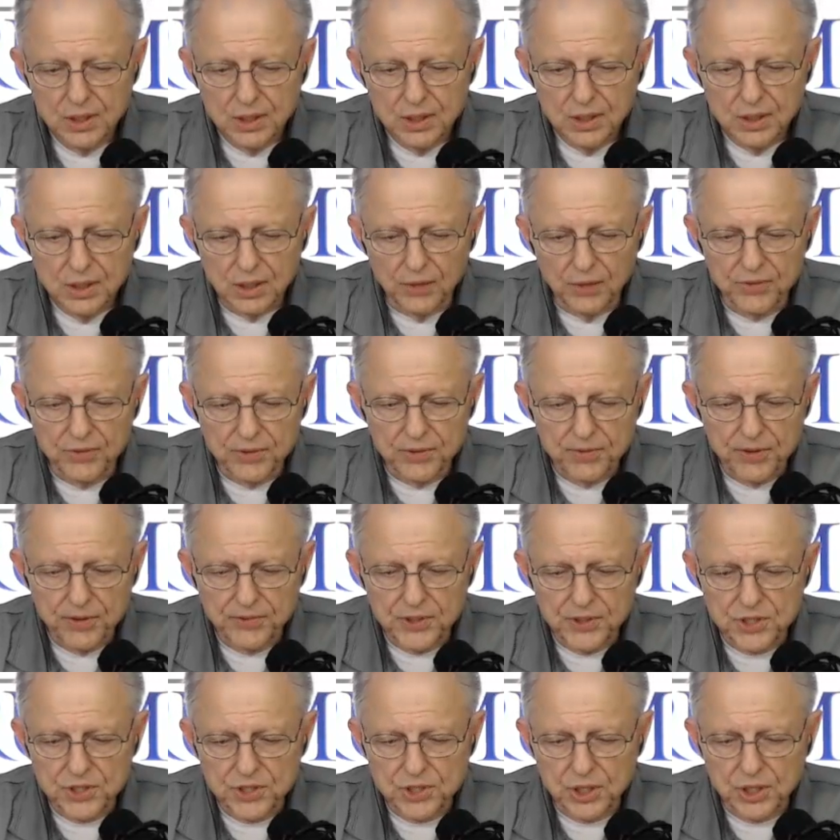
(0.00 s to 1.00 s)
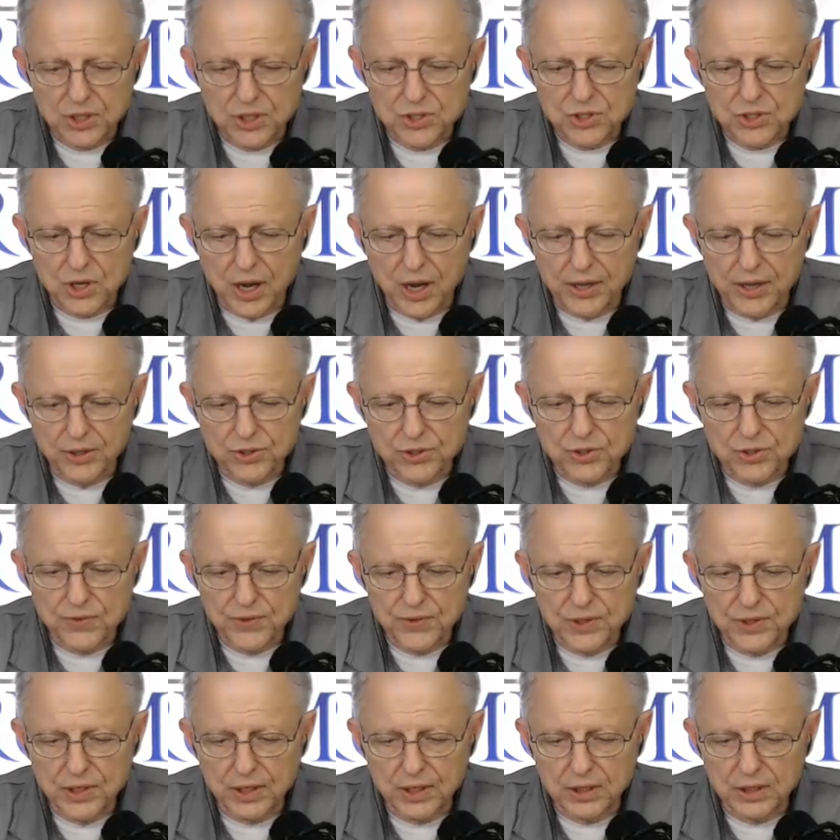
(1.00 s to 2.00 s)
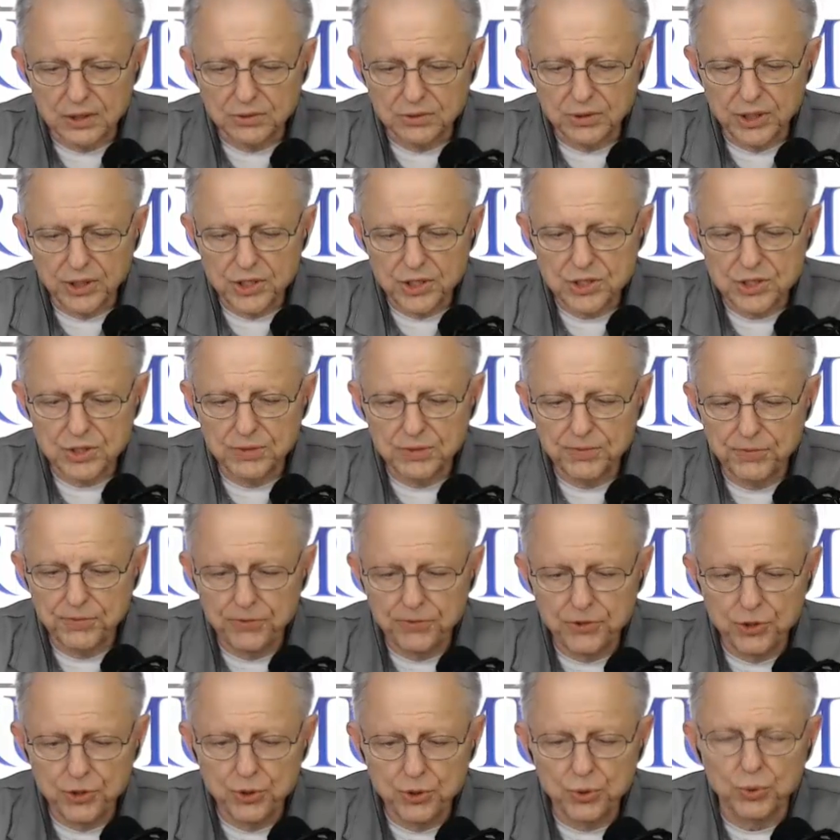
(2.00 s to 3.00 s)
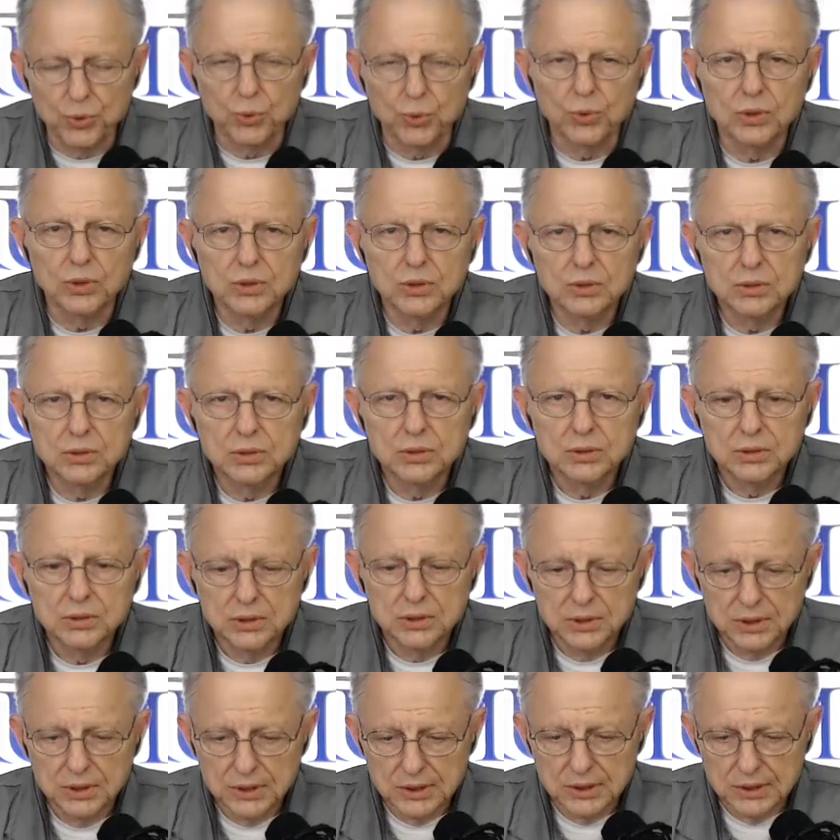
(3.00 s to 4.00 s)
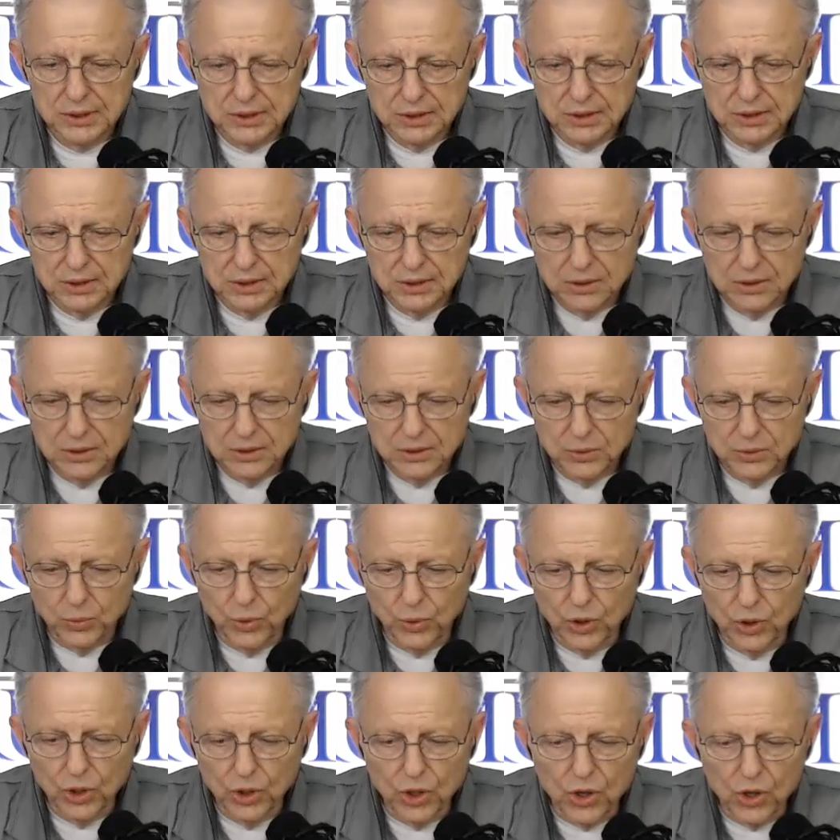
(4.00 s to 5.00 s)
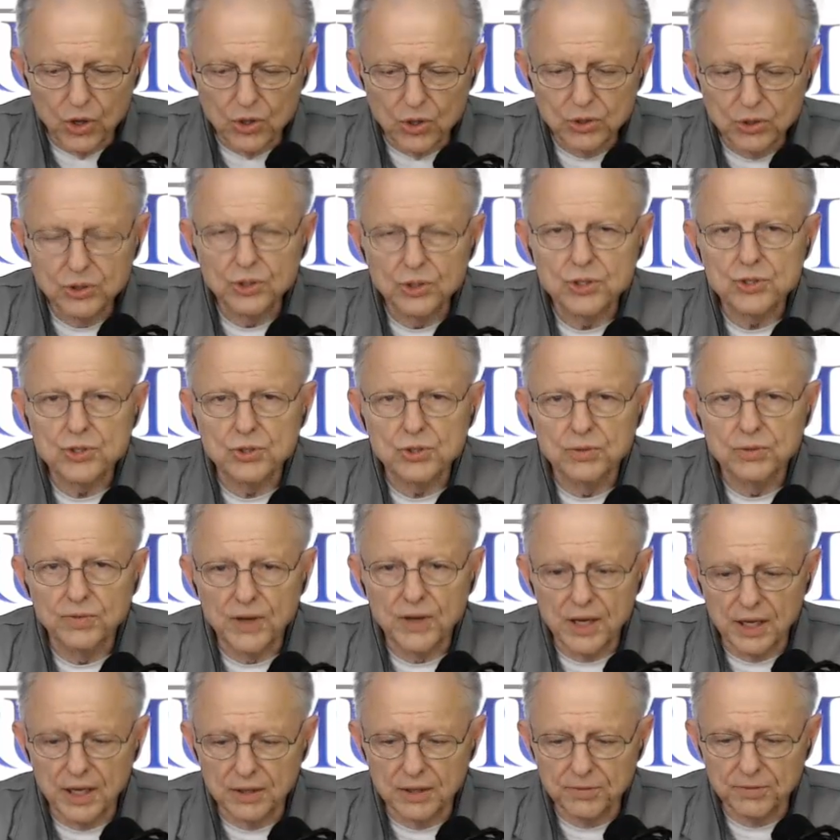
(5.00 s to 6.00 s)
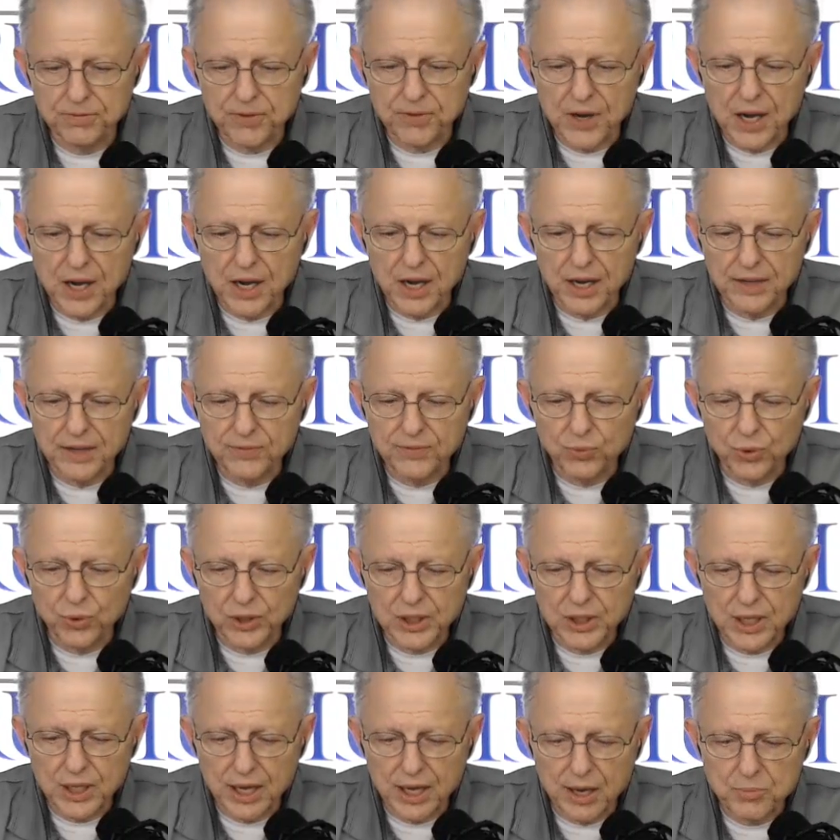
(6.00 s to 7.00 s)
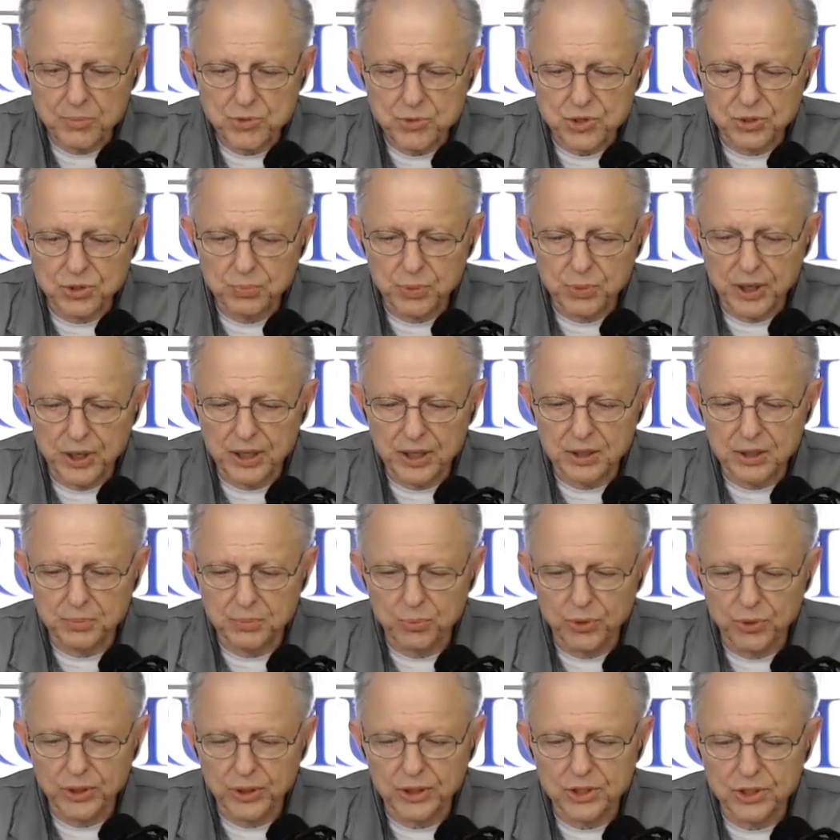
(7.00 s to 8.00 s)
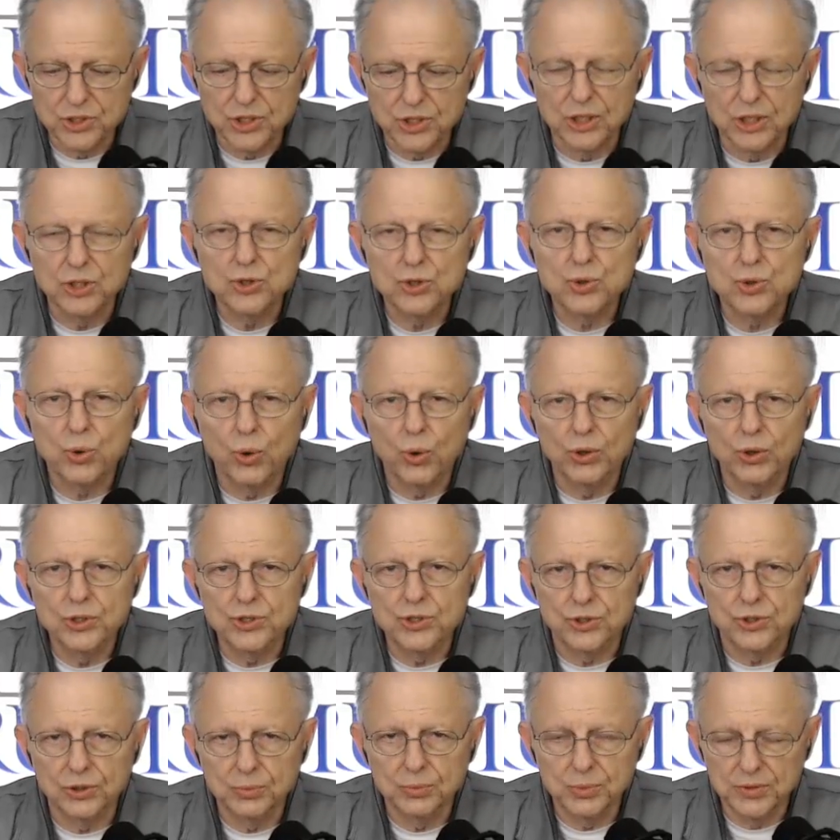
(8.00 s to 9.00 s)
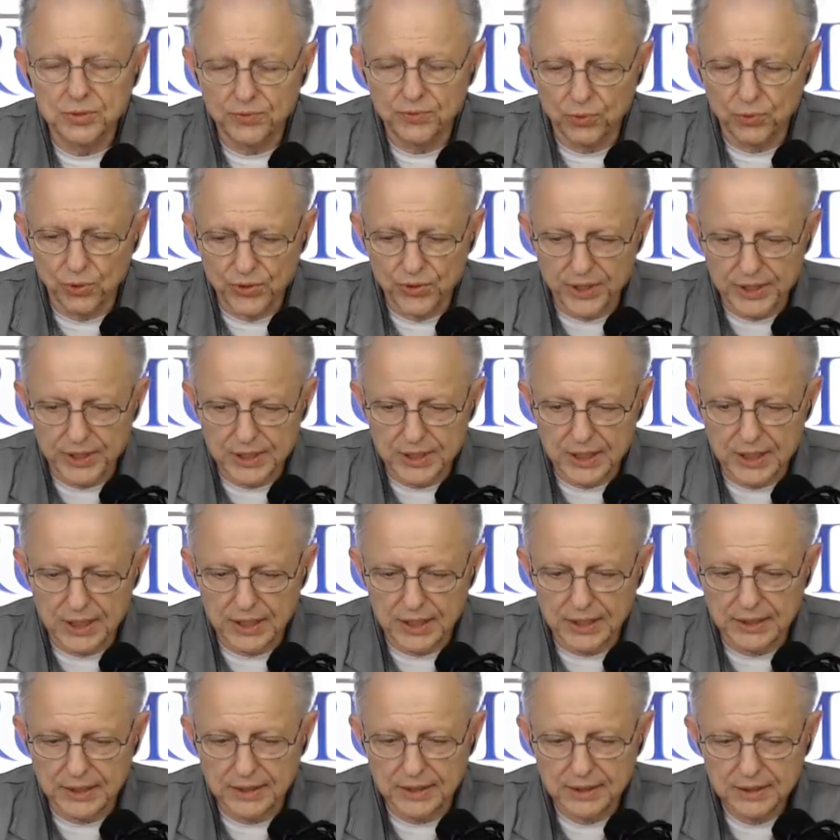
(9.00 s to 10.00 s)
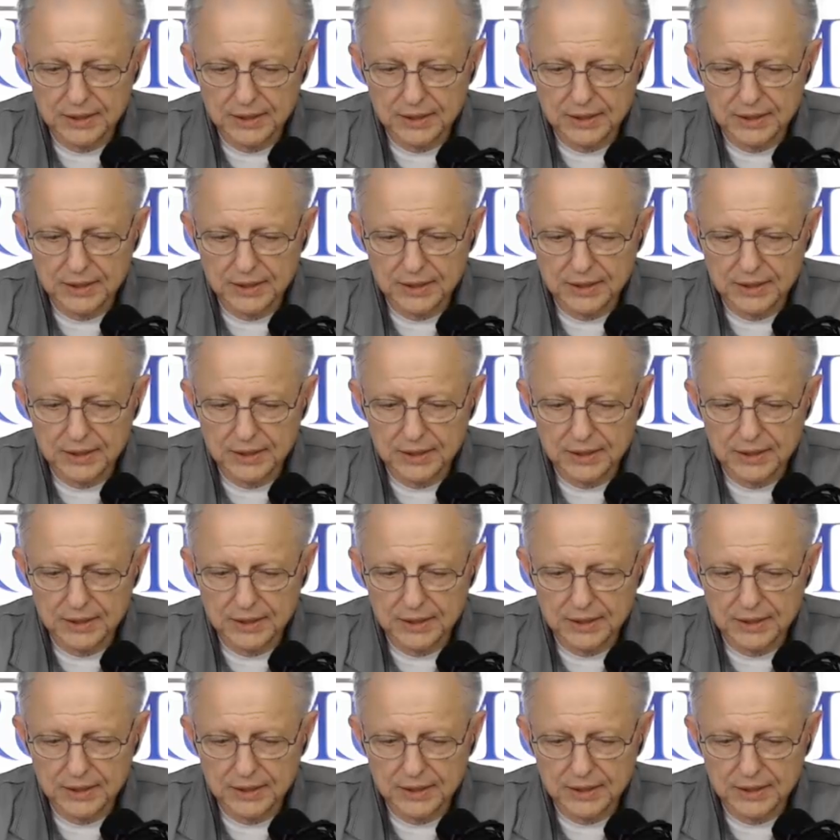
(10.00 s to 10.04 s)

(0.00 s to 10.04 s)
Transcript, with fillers: Of the 56 signers of the Declaration, few were long to survive. Five were captured by the British and tortured before they died.